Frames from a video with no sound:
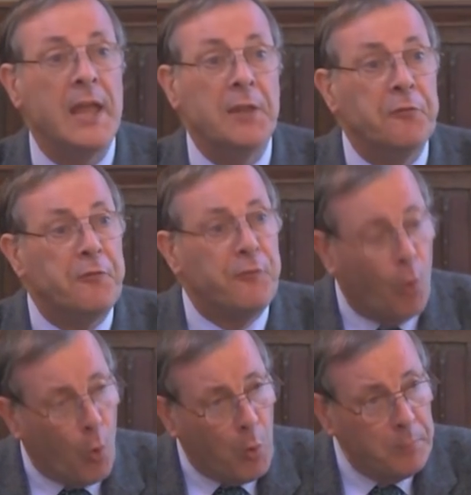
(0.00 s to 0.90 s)

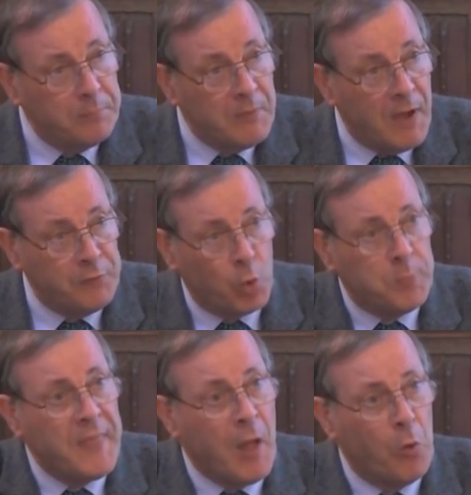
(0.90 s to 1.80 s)
Inform, I've
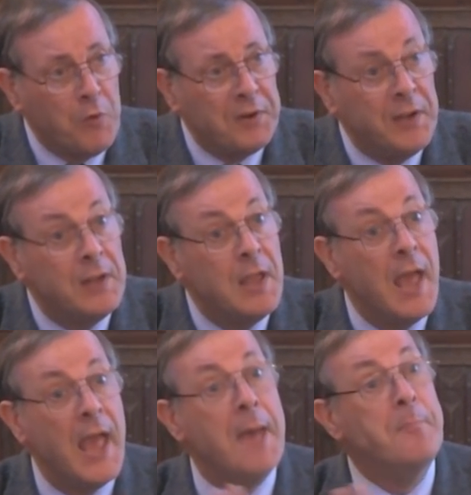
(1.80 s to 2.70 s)
talked about that already,
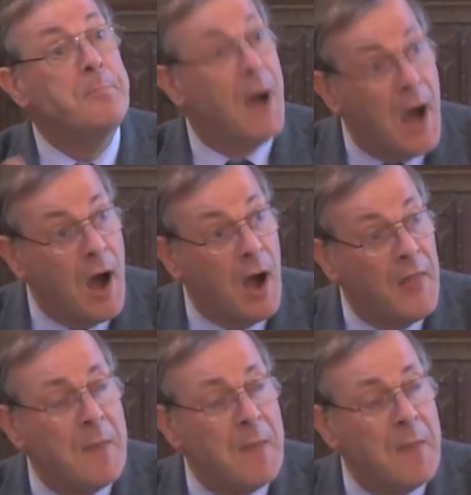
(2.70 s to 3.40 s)
empower.